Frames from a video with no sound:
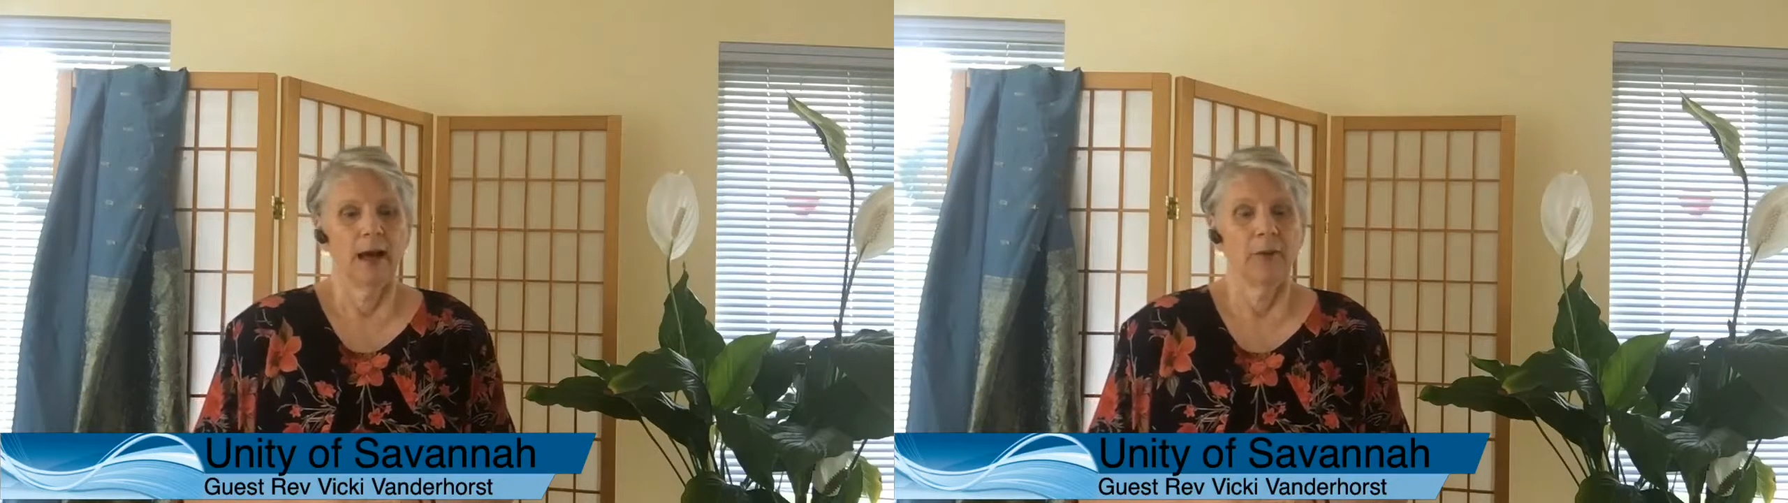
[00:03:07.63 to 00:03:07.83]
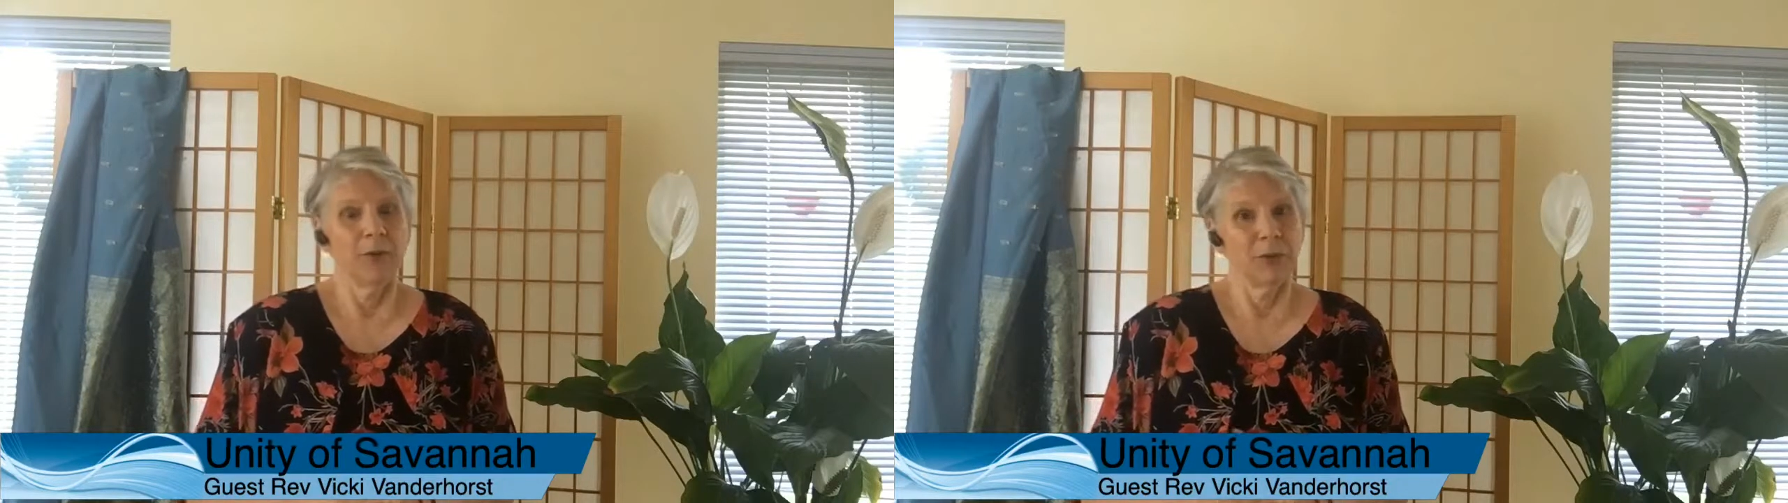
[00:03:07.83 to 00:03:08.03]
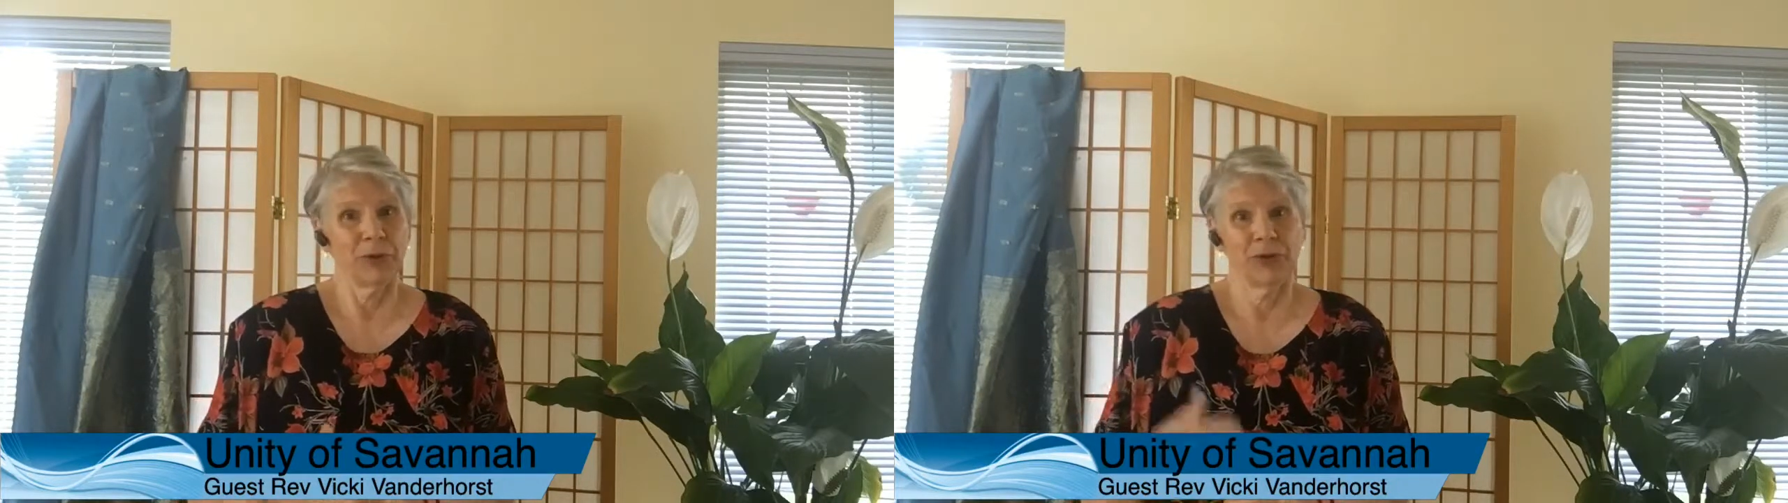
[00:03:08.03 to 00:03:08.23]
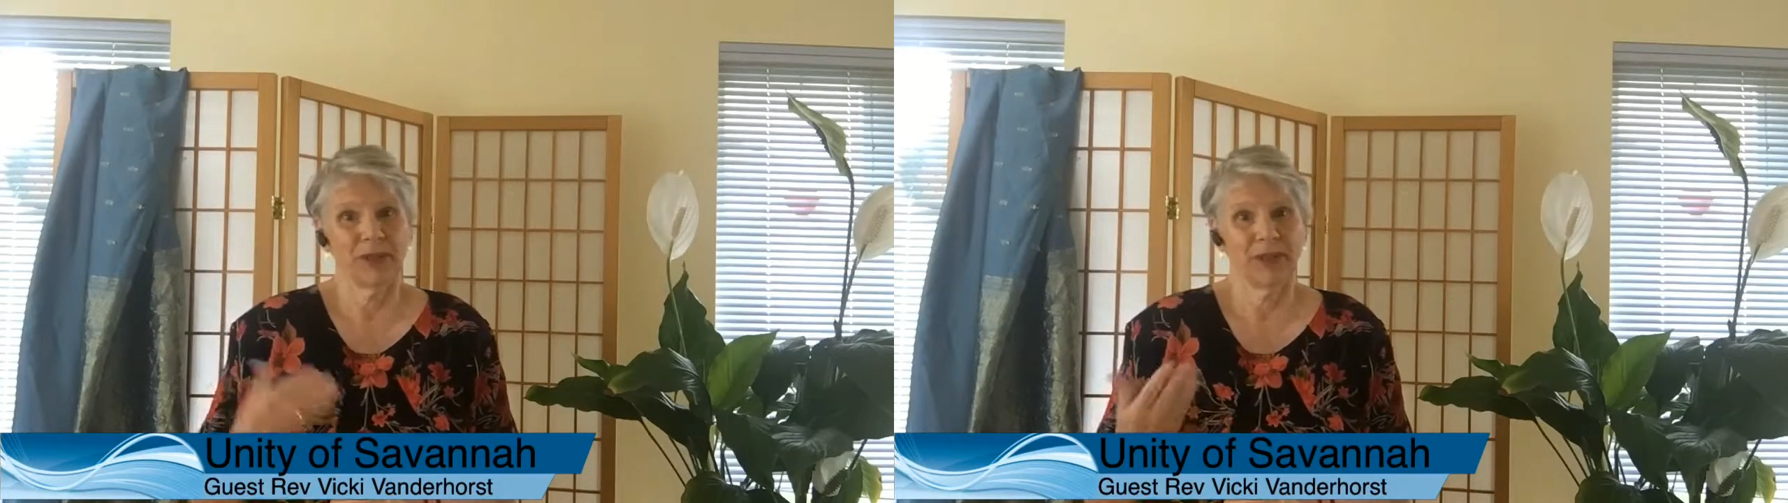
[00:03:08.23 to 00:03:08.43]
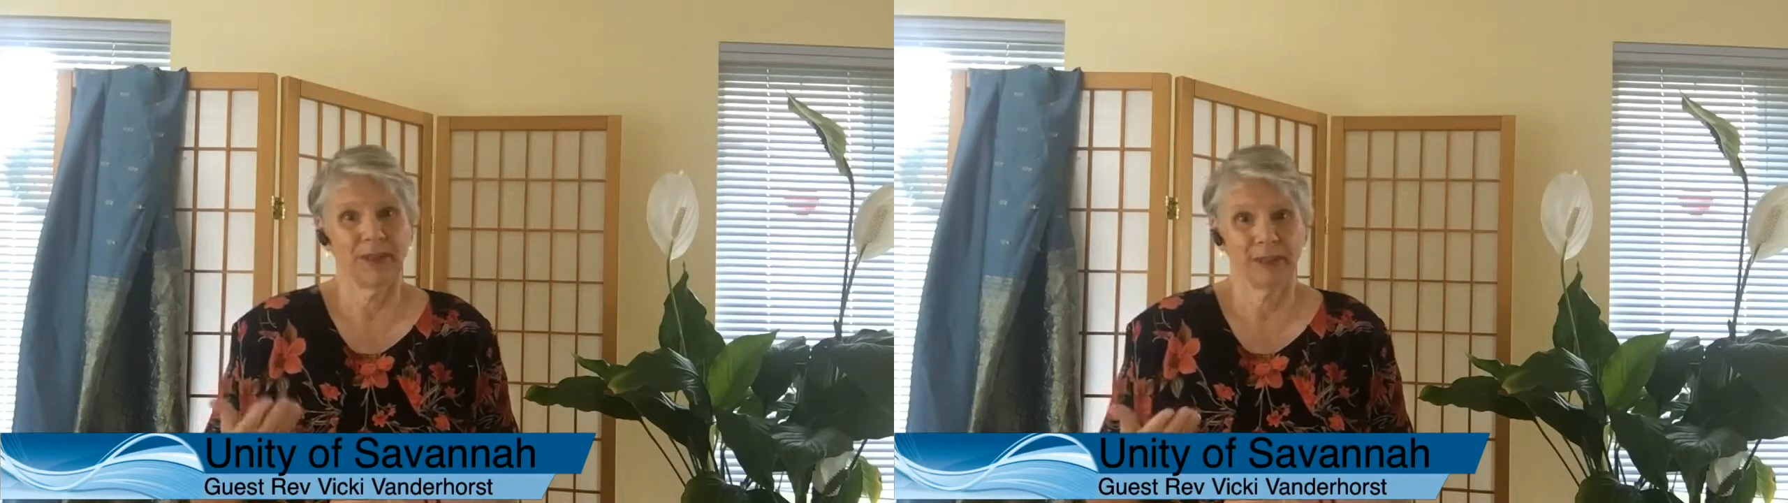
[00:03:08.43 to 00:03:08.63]
When Moses
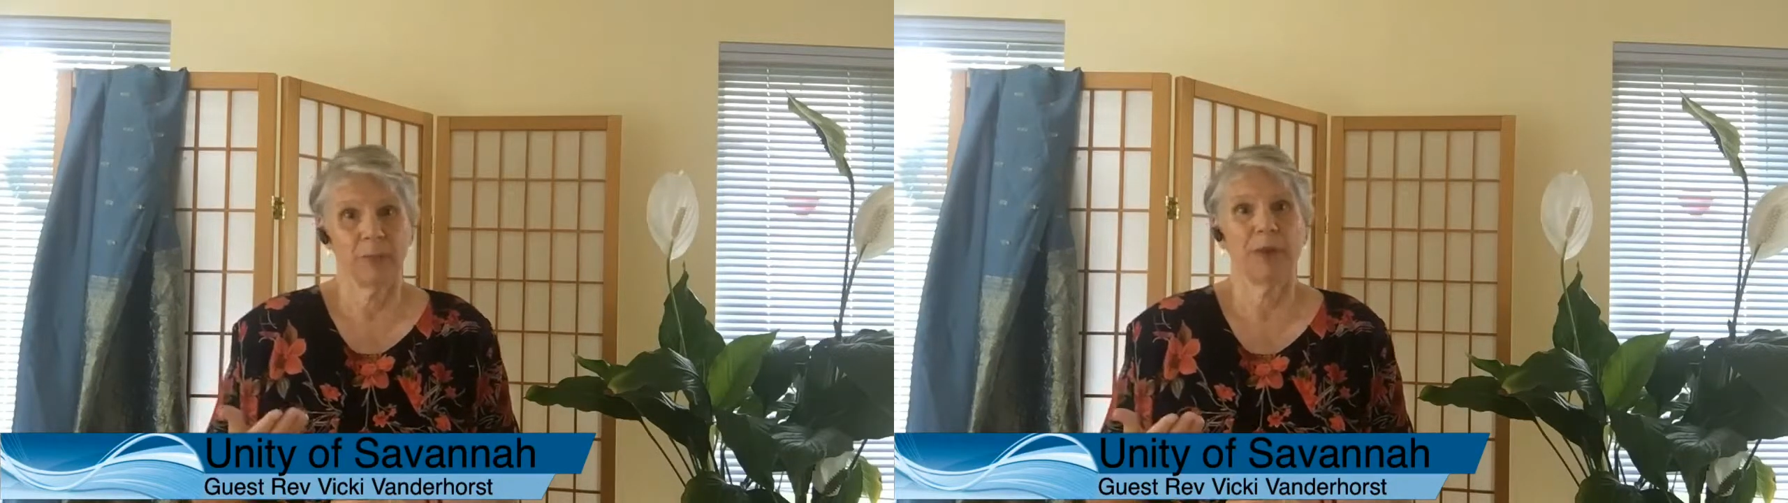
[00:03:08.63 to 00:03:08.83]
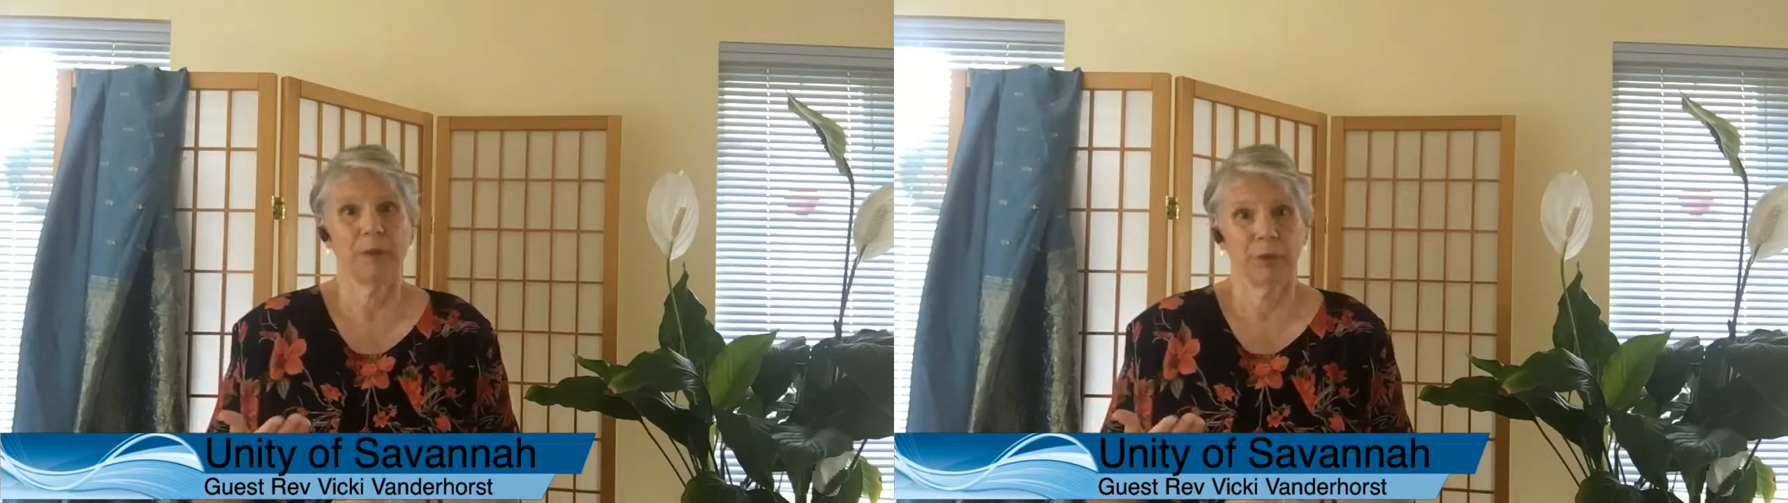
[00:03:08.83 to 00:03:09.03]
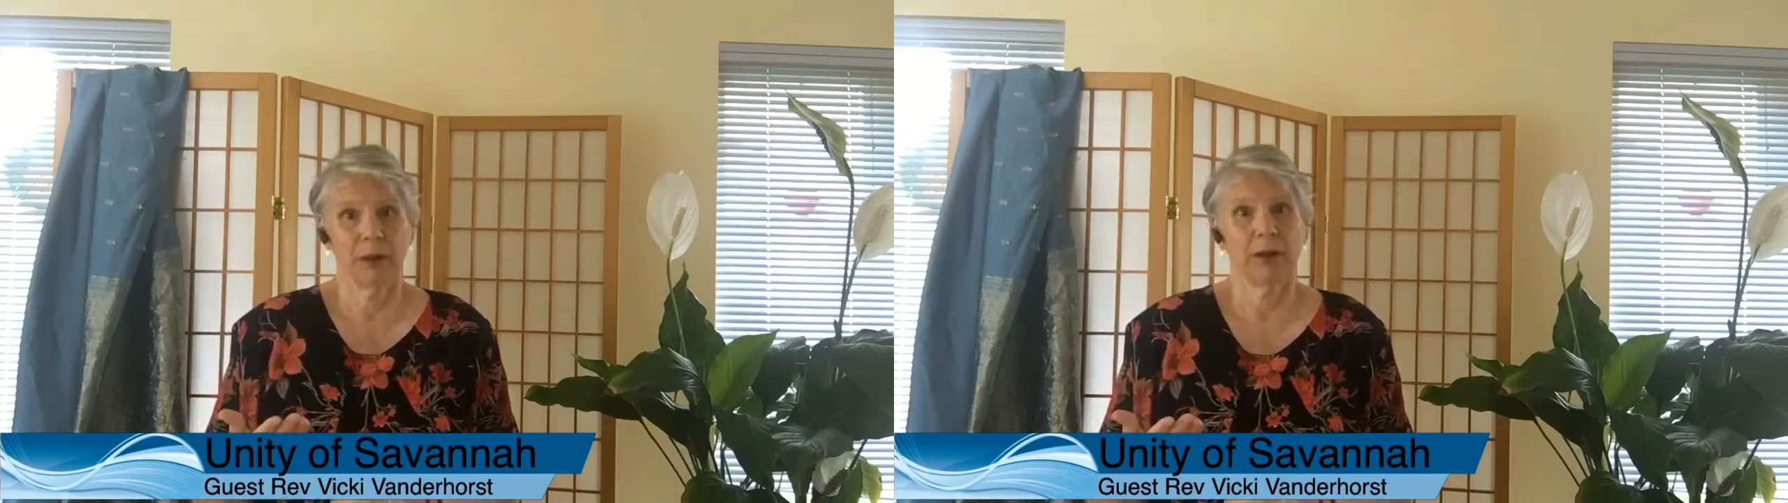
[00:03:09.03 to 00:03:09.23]
says, the people are